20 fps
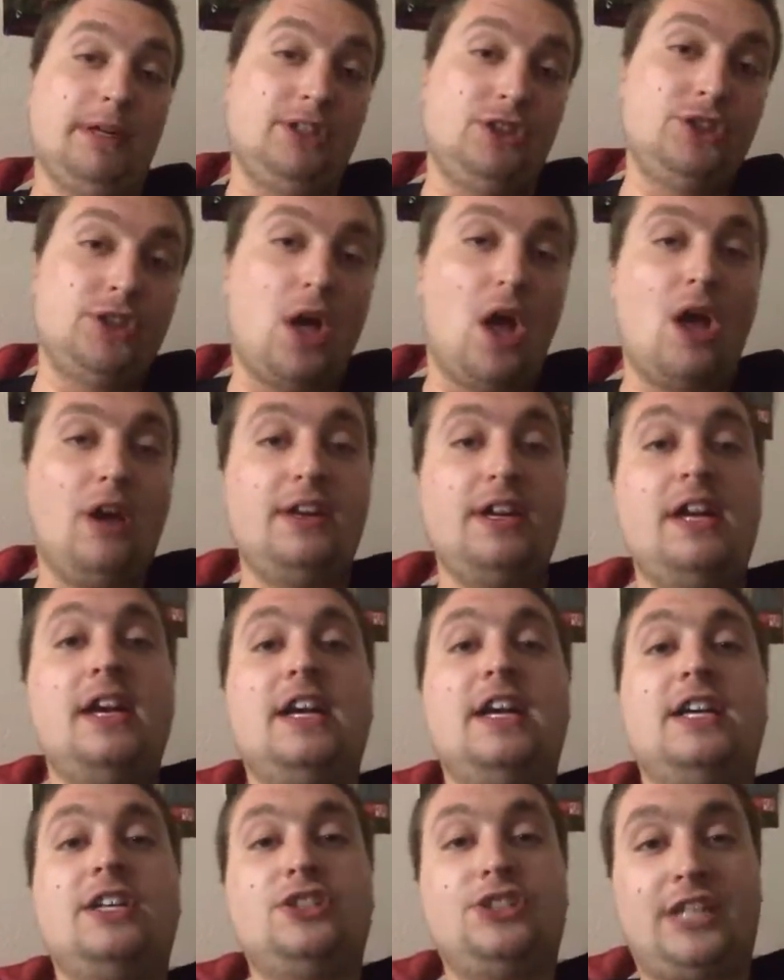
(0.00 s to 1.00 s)
Michonne,
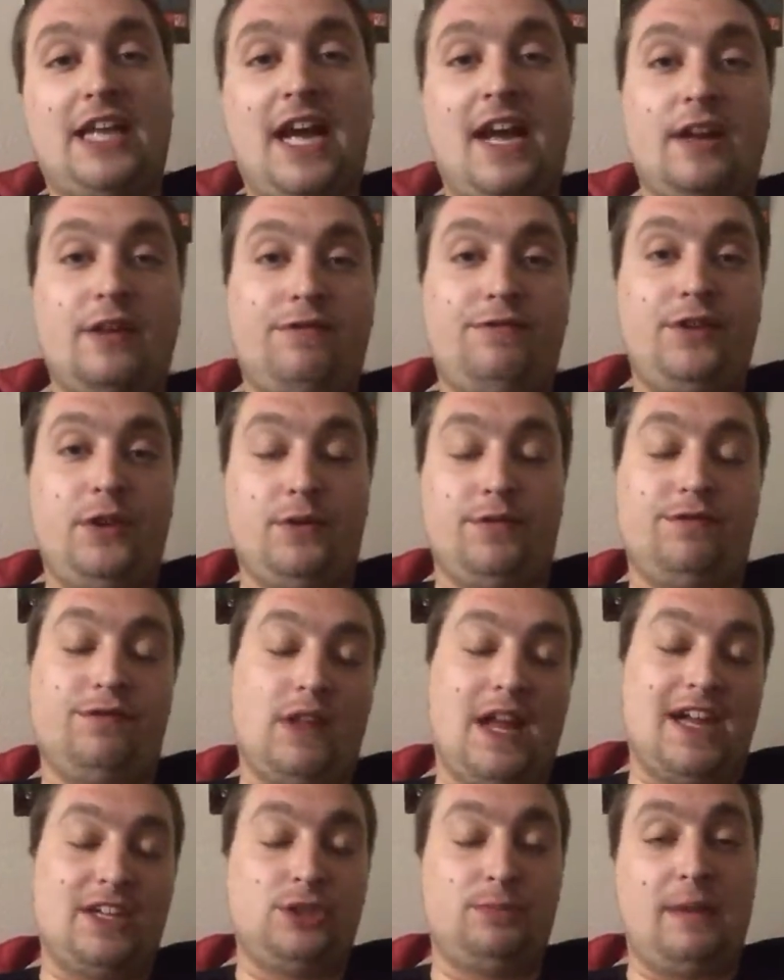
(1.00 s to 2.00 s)
she had a few
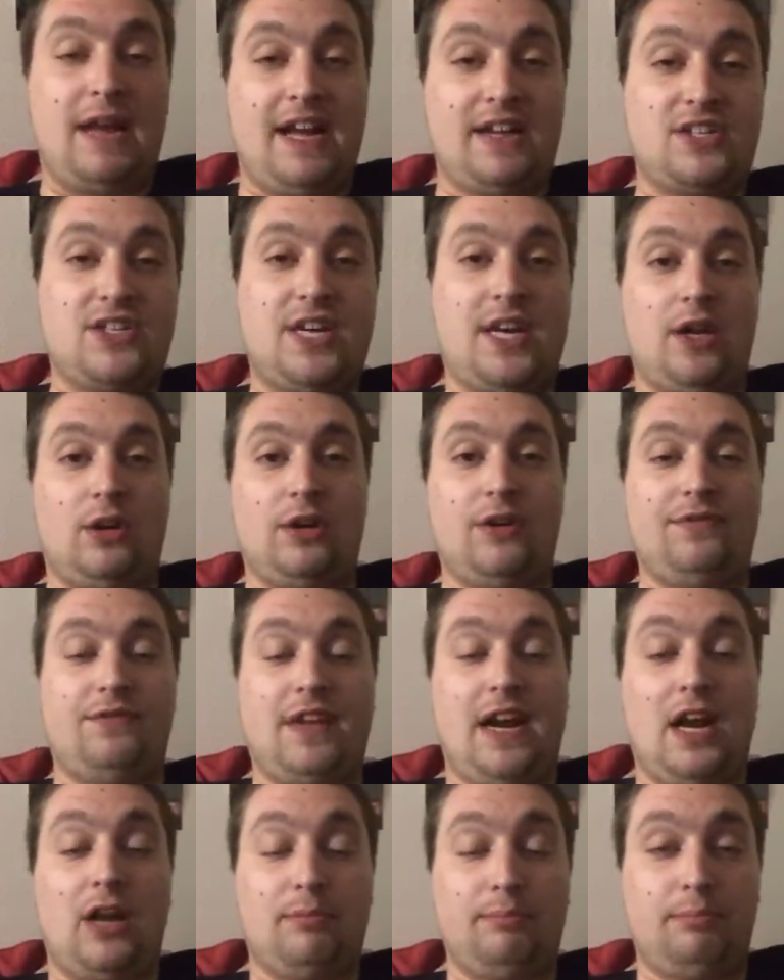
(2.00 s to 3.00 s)
flashbacks here
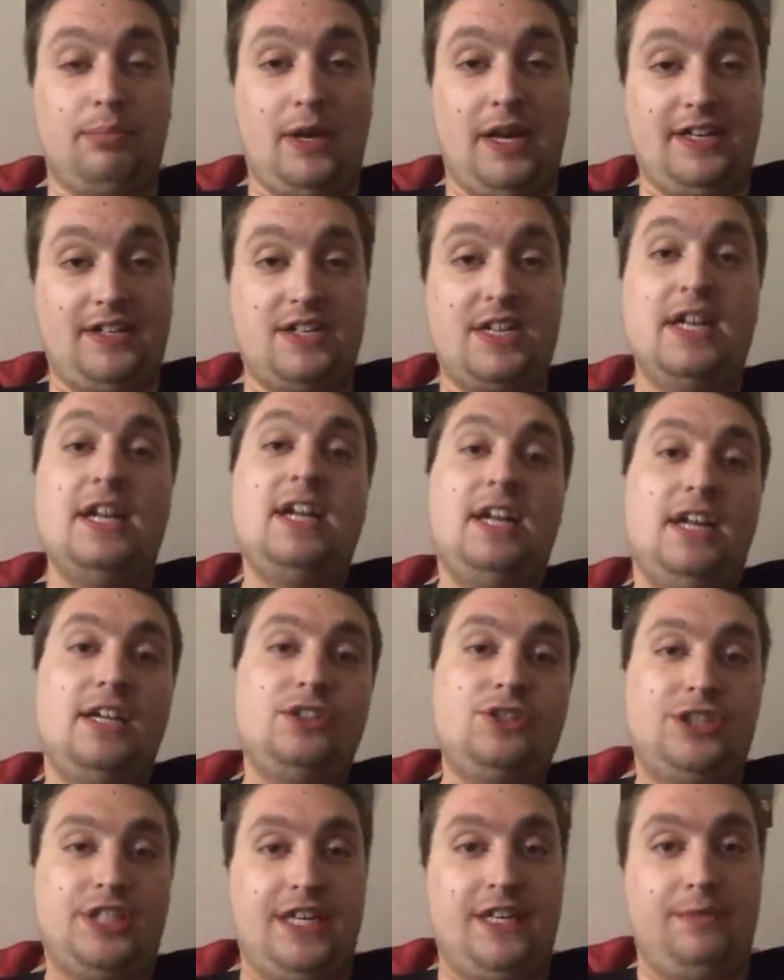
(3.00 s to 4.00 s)
and there, but
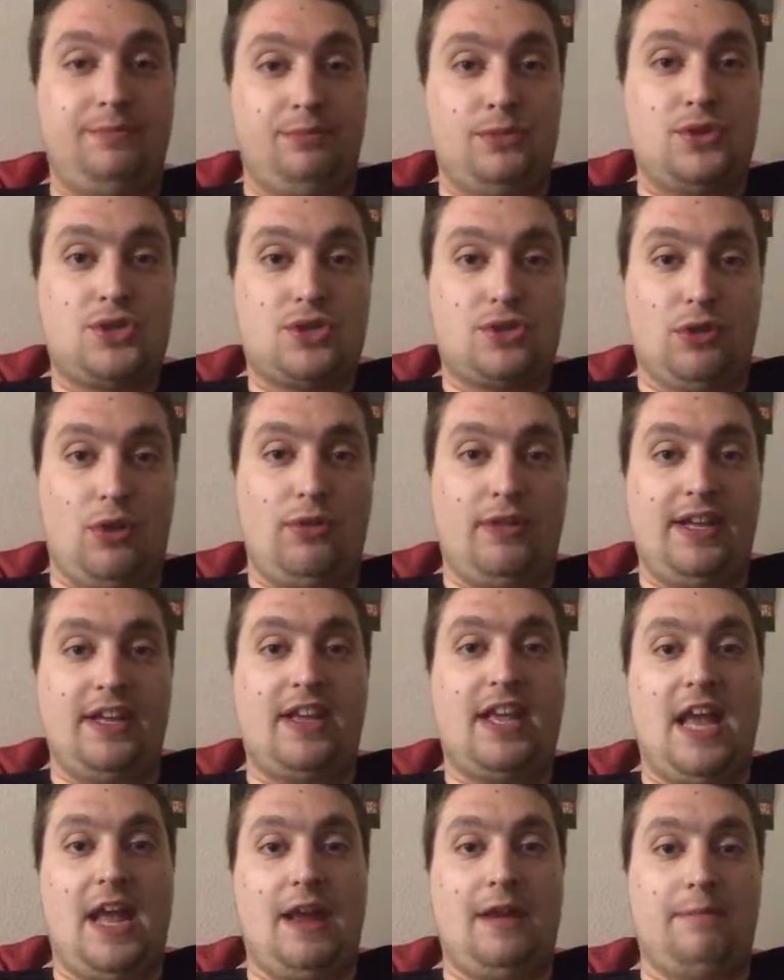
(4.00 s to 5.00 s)
she slowly
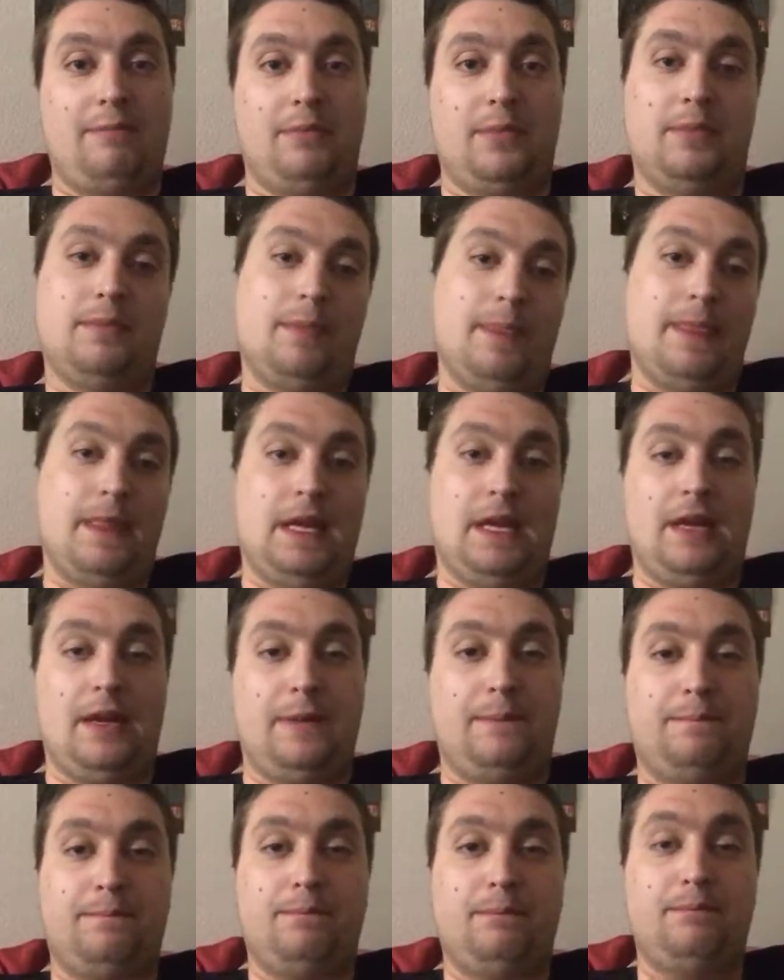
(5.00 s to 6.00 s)
came
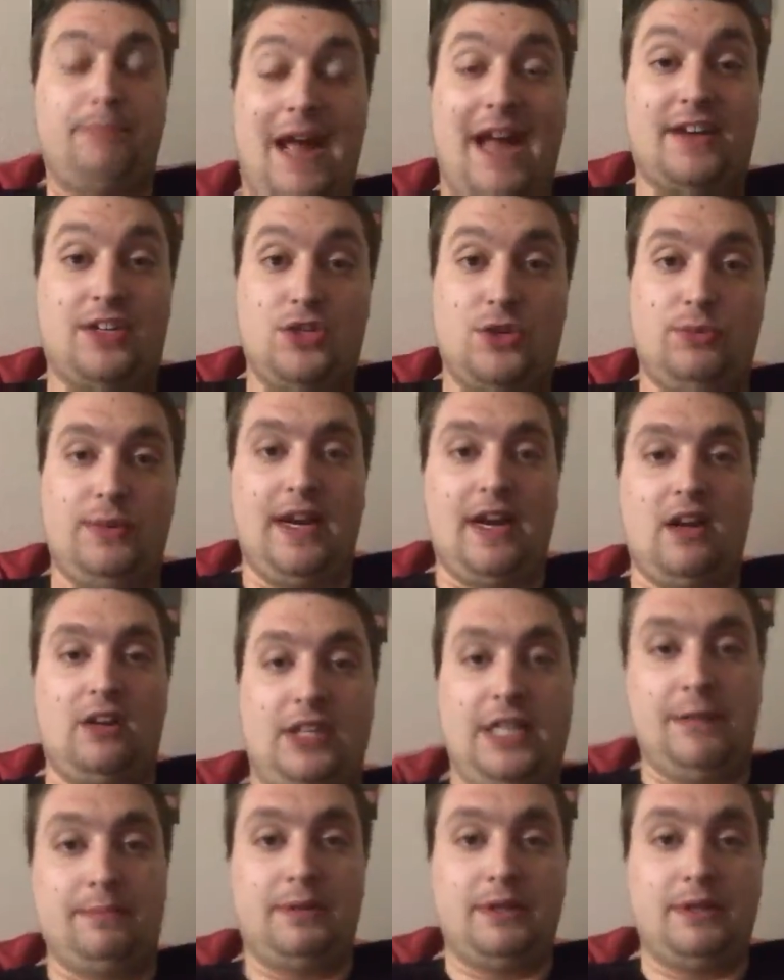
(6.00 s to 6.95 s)
back to reality.